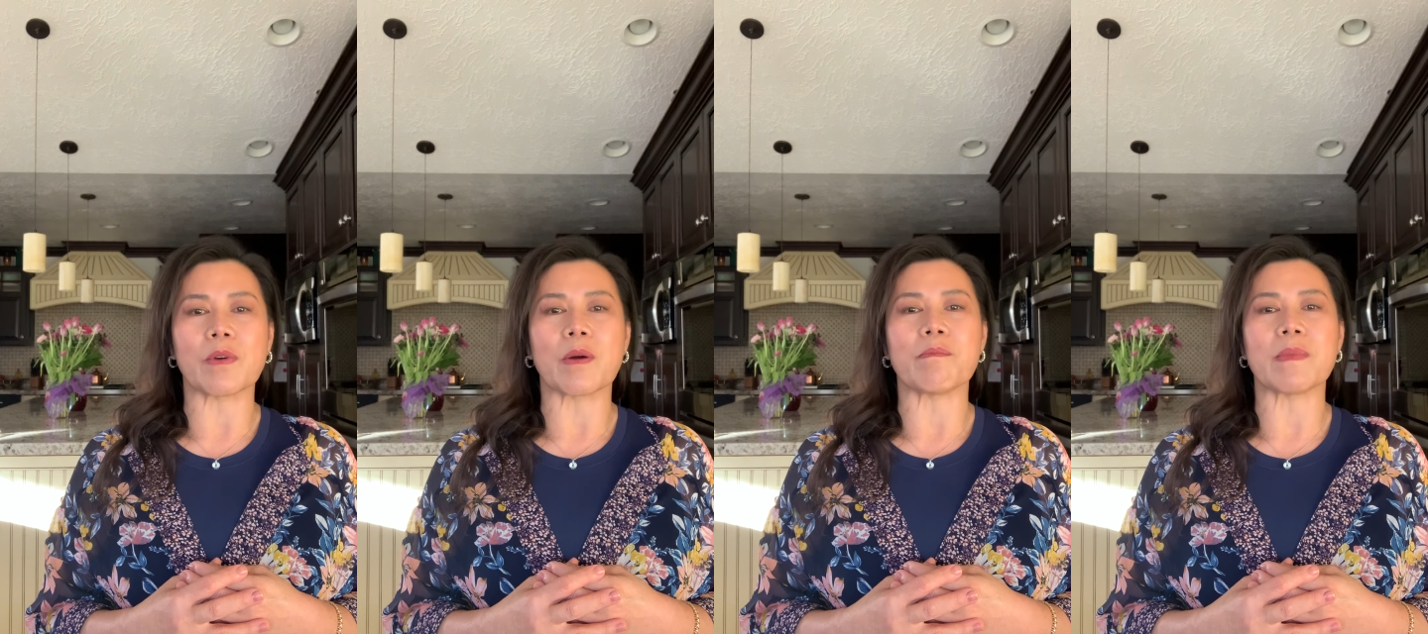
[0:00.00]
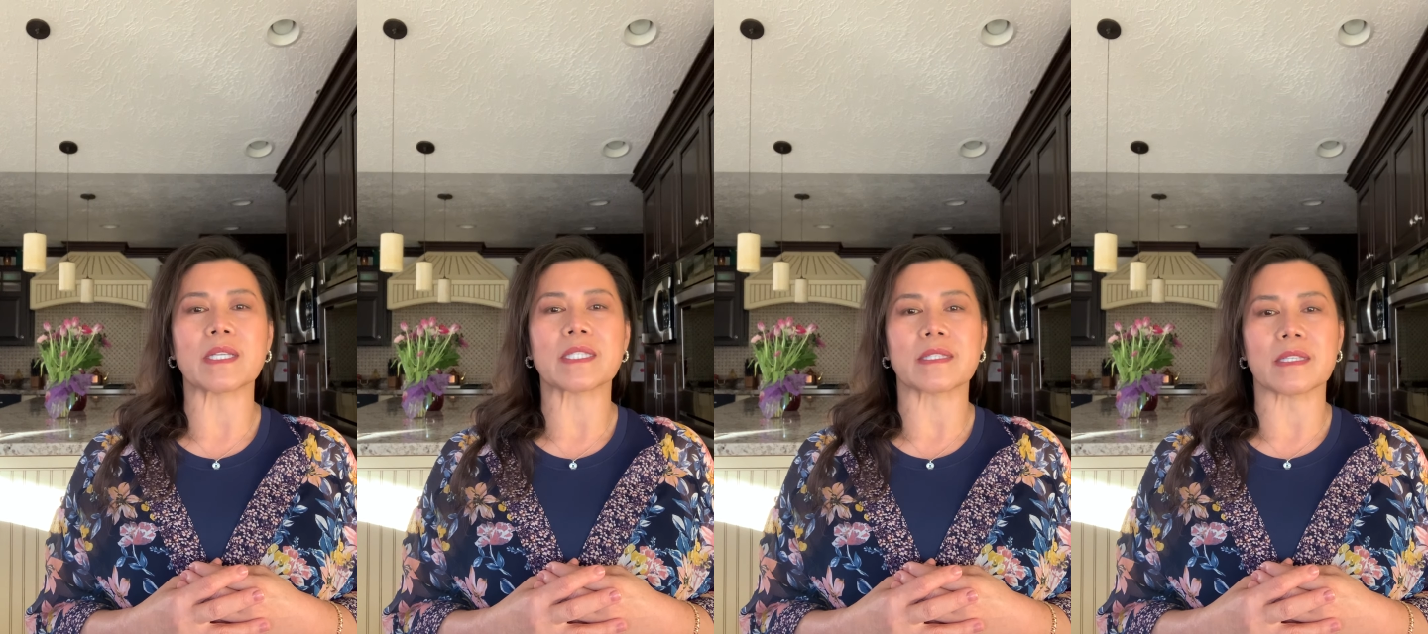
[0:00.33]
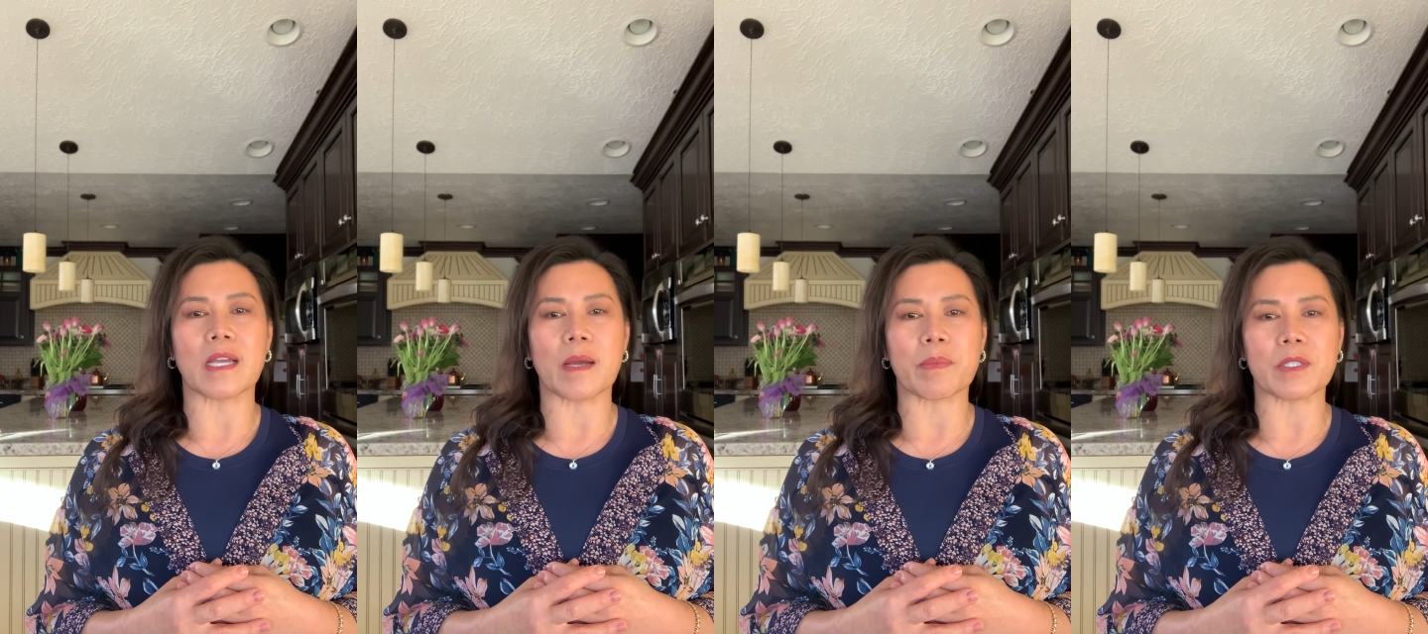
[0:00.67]
will miss
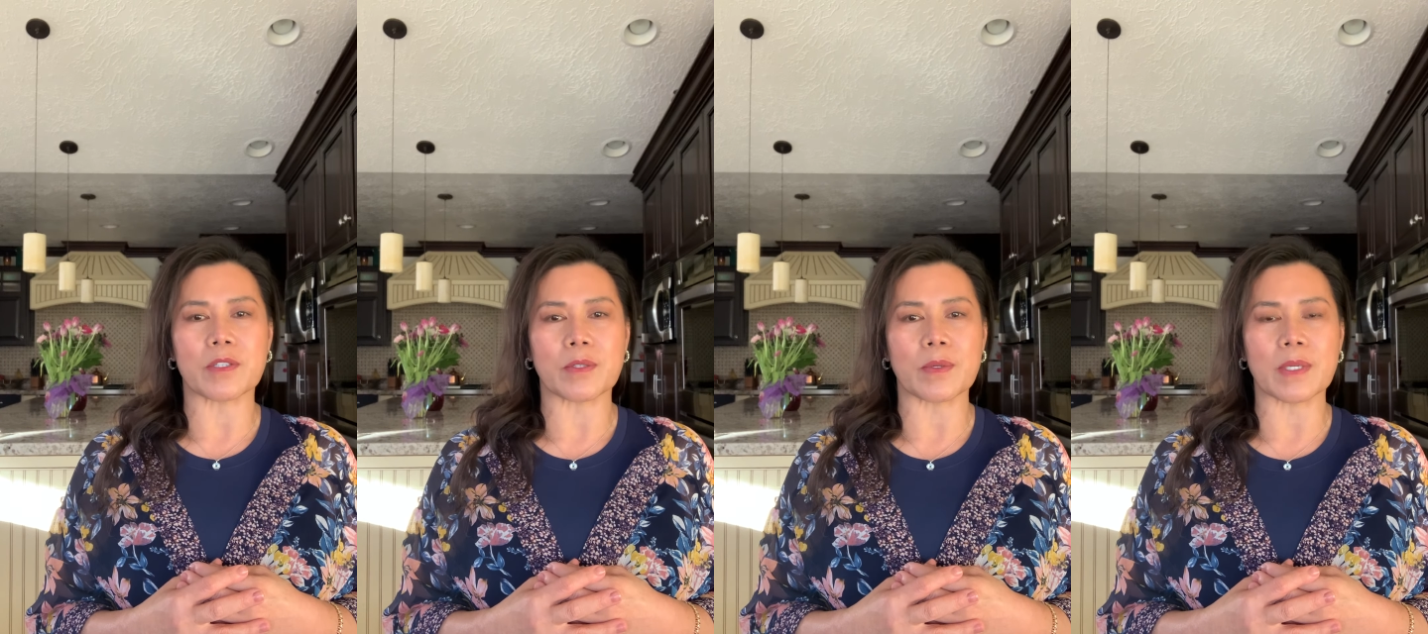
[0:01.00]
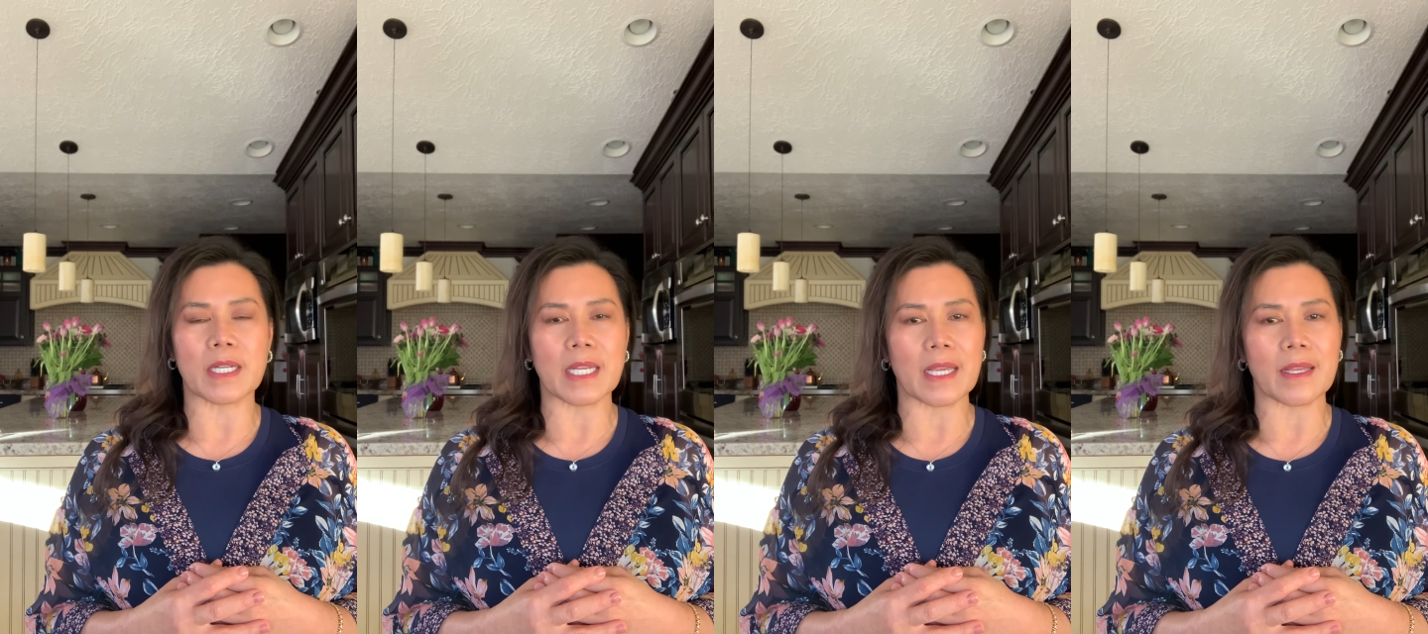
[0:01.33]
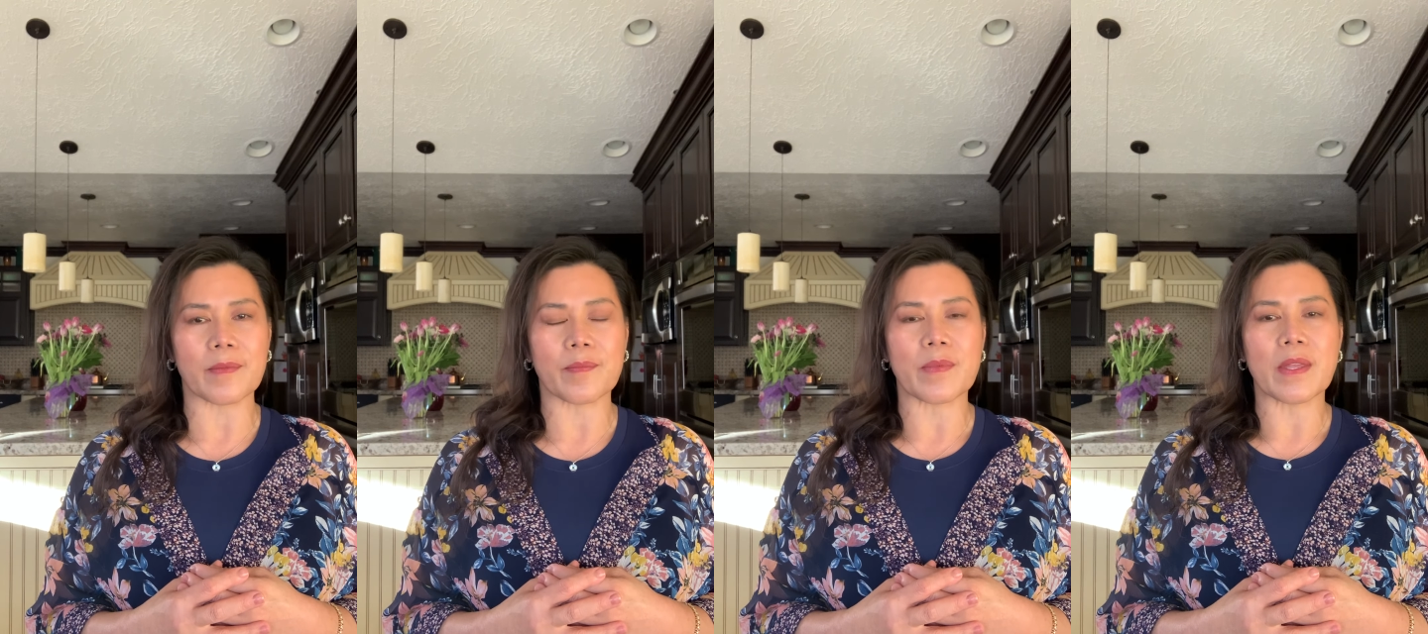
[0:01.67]
the opportunity.